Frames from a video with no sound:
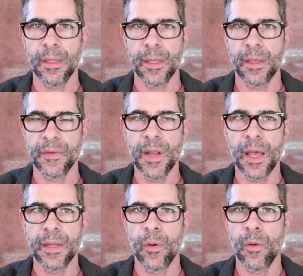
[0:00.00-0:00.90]
If
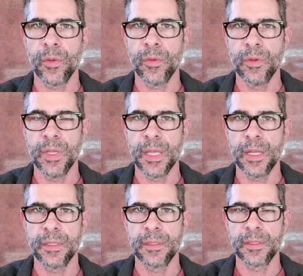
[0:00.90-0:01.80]
not, all you need
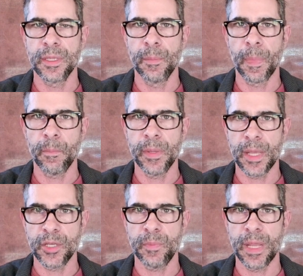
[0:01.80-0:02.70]
is some
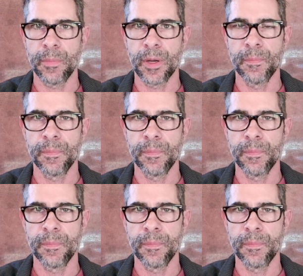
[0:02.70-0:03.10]
pH paper.